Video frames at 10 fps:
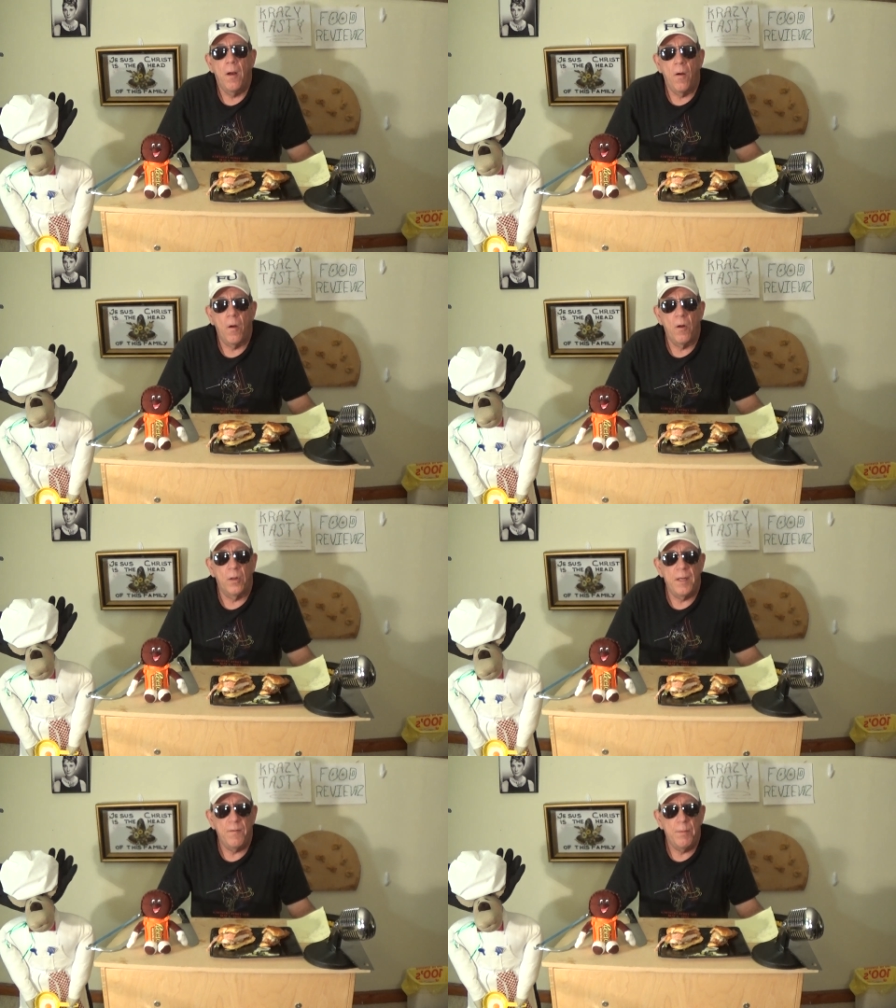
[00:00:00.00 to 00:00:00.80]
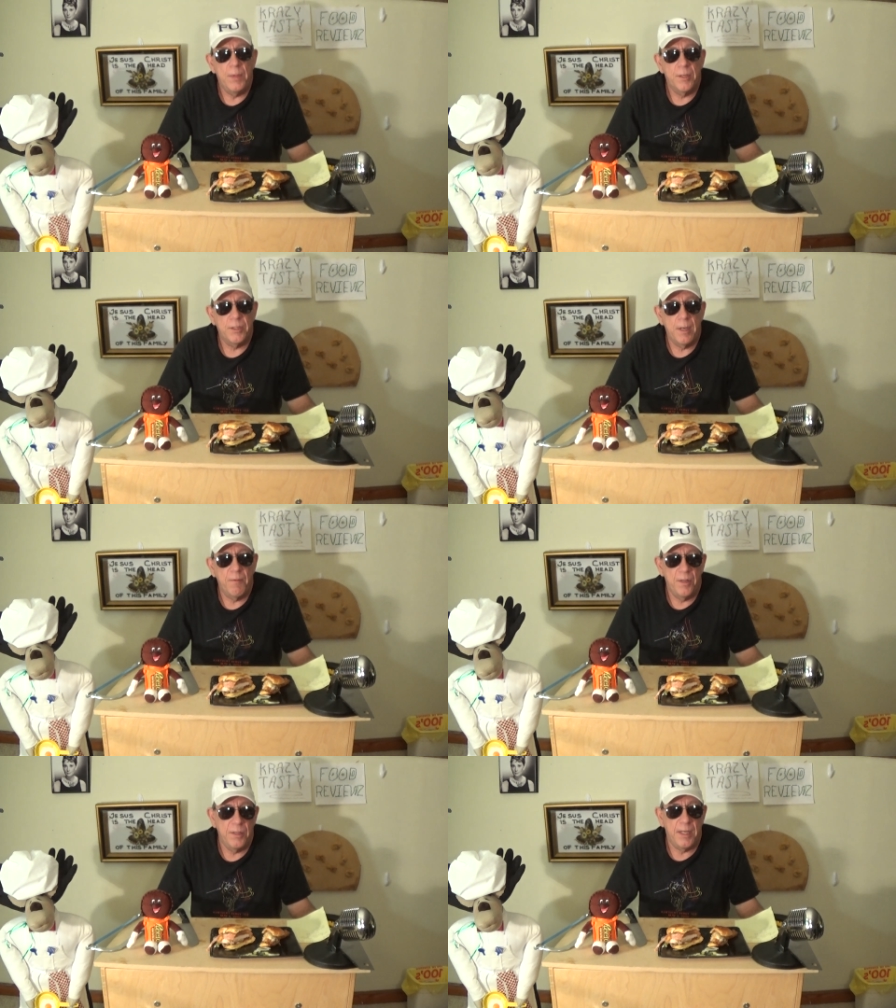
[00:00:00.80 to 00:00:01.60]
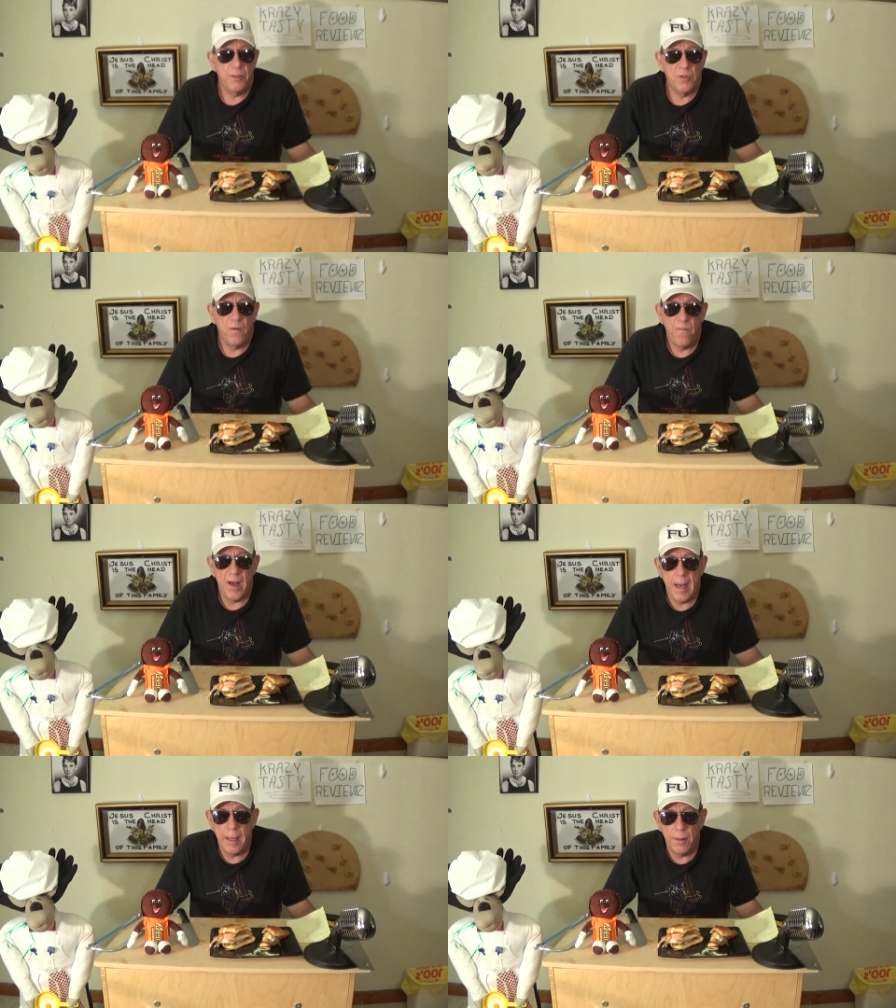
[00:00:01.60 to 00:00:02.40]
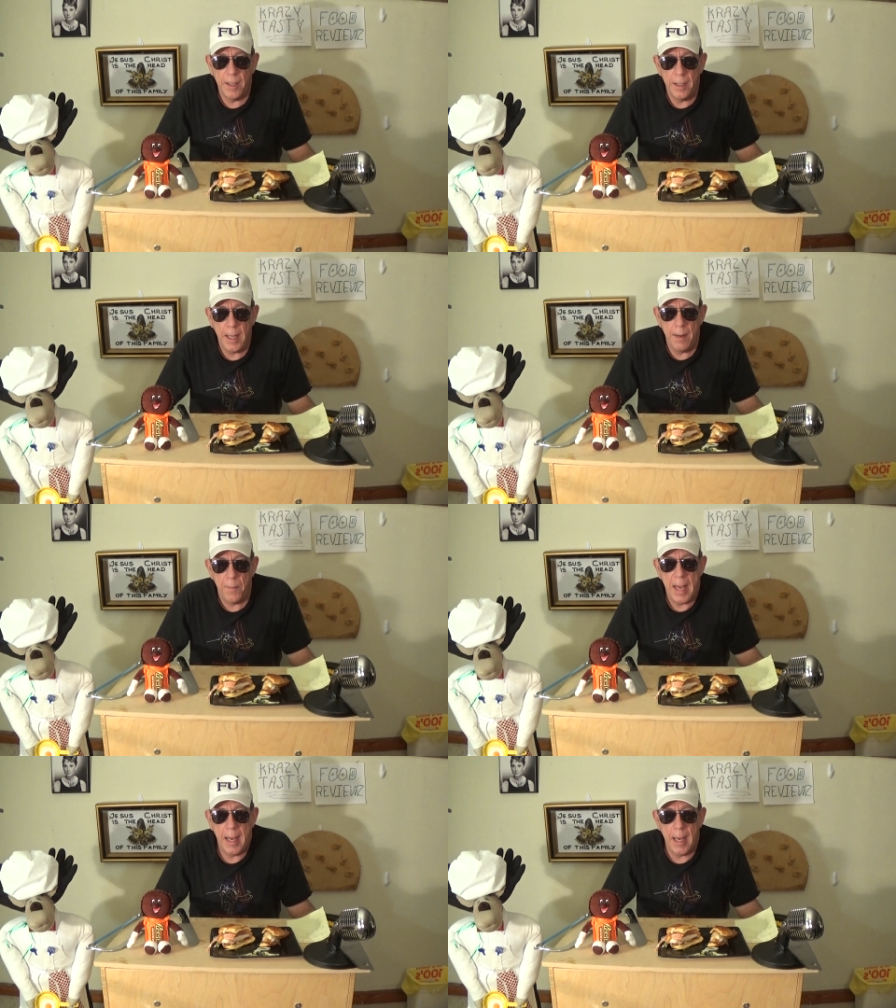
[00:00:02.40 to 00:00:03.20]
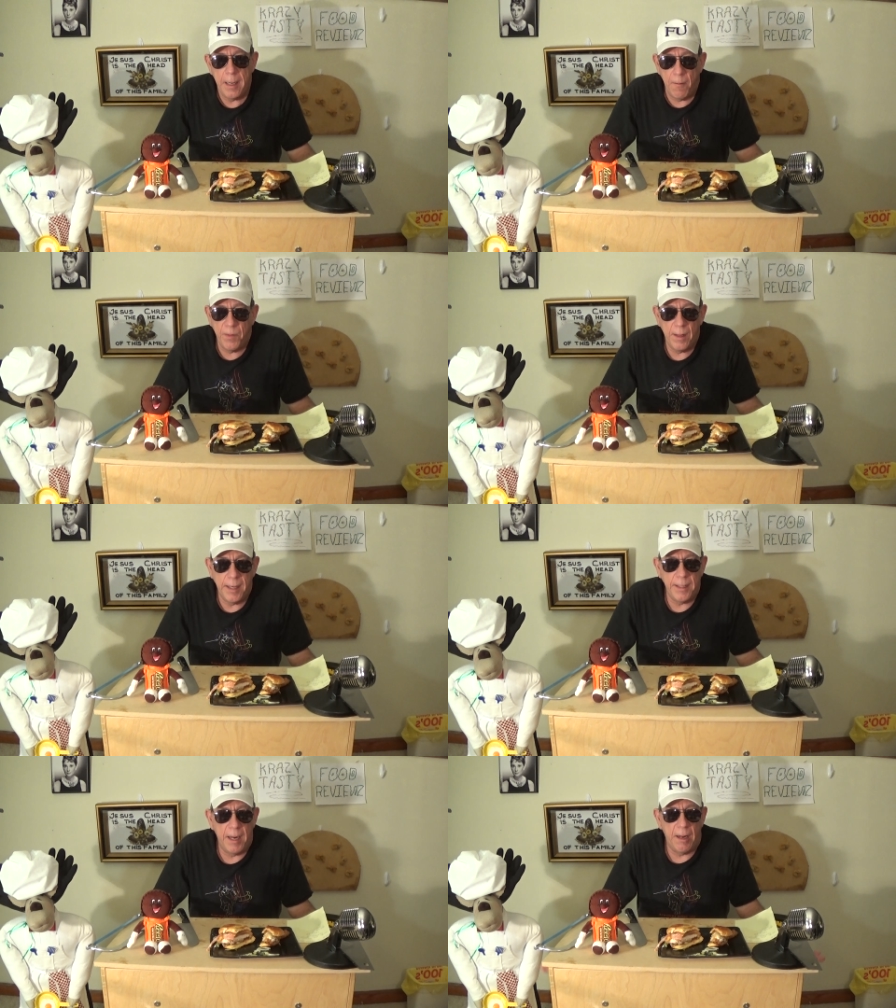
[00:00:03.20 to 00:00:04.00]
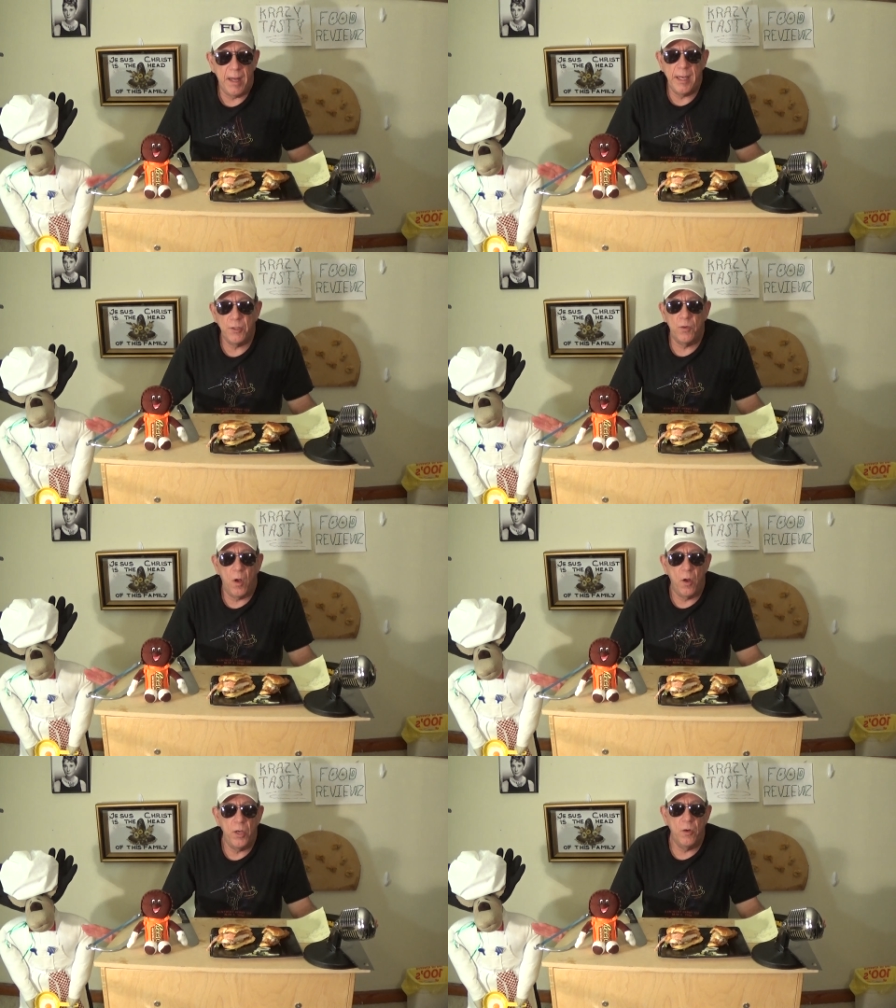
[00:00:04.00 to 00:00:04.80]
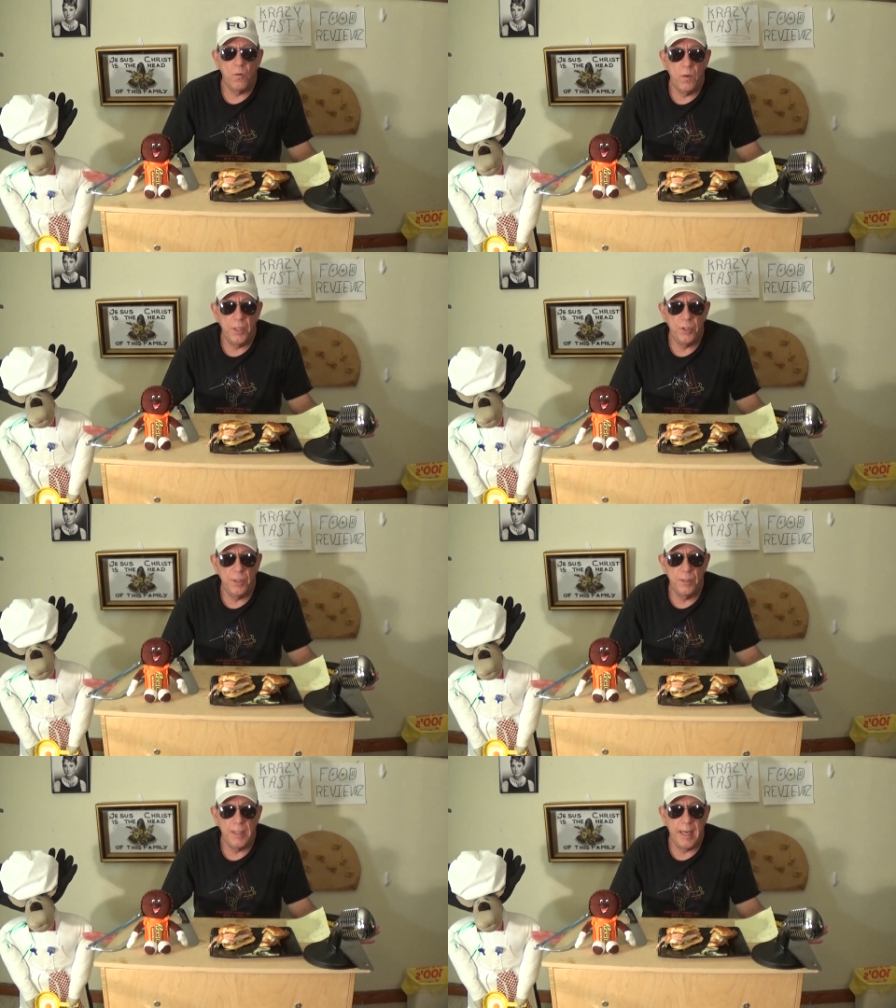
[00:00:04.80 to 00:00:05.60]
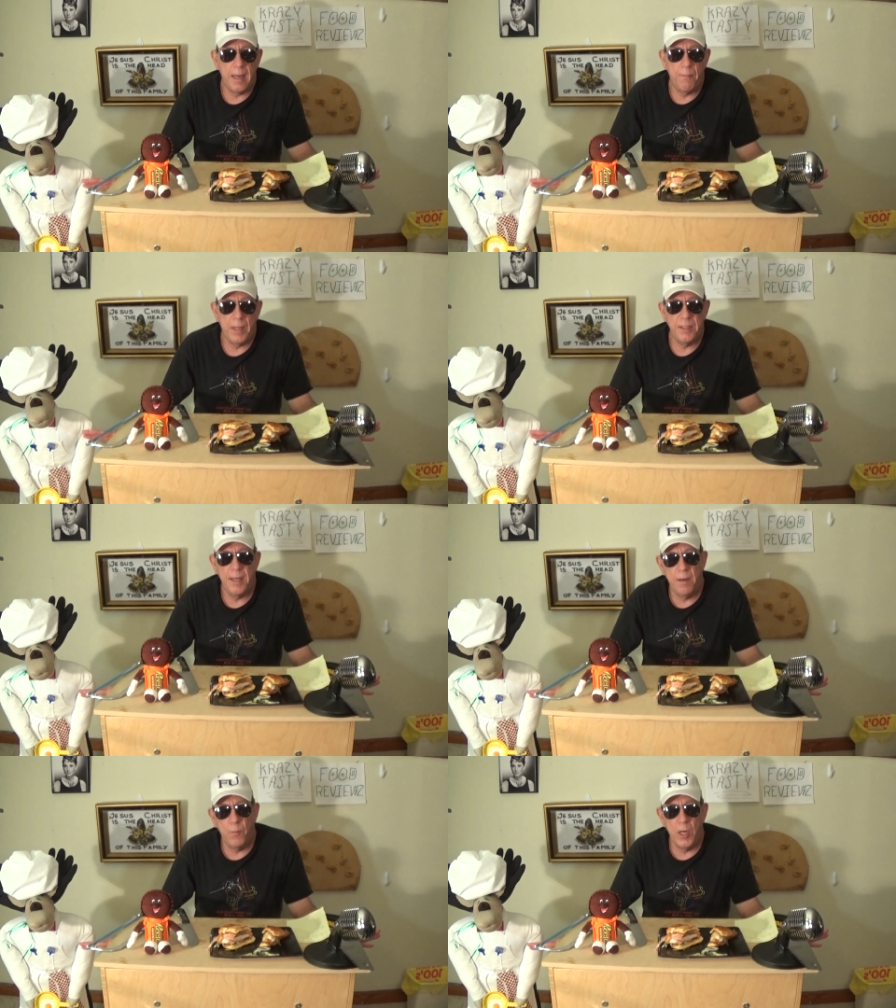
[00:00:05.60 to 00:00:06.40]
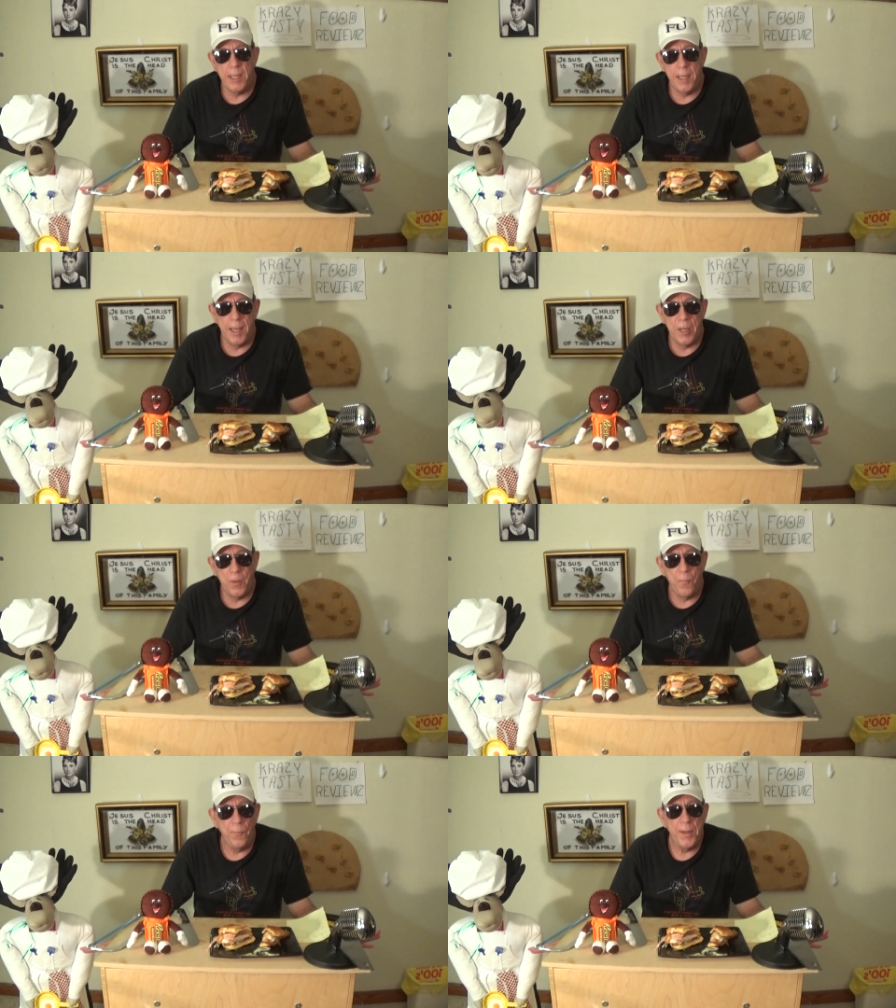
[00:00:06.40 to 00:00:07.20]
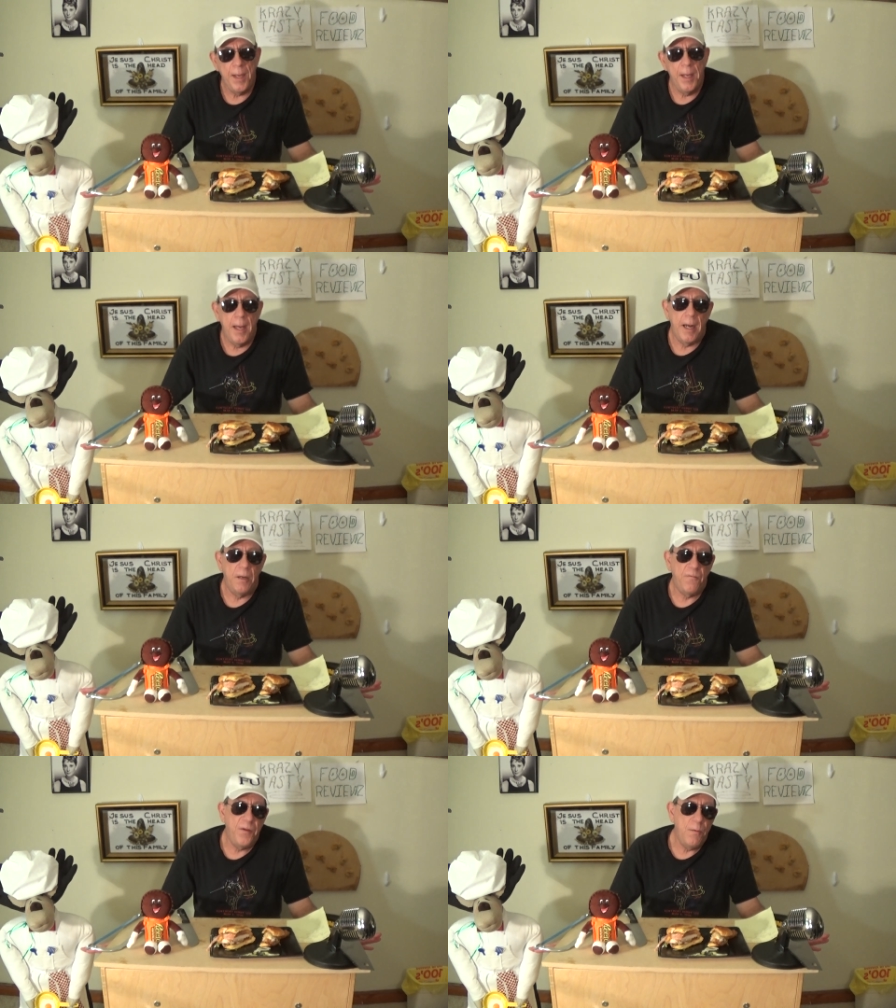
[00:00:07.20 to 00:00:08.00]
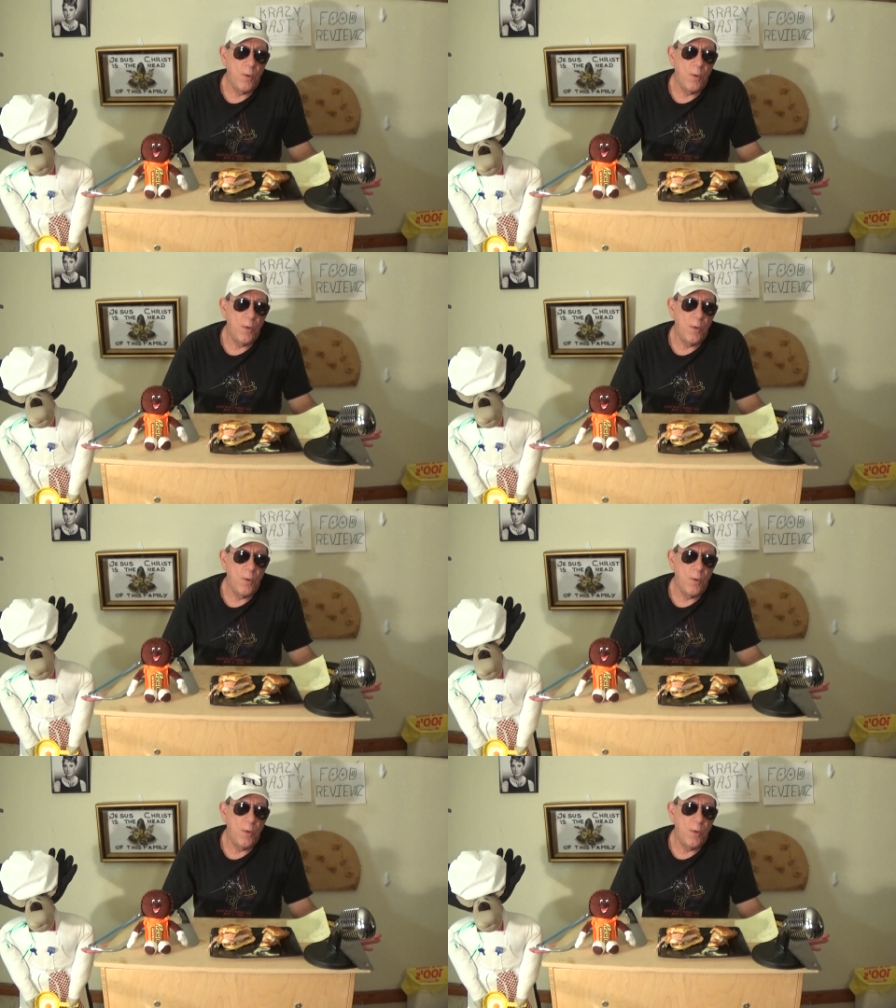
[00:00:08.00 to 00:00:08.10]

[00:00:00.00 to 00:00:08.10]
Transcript: are leaving because everything's getting so violent and mad and everything like that. I'll answer all your questions. I got about ten of them right now and a few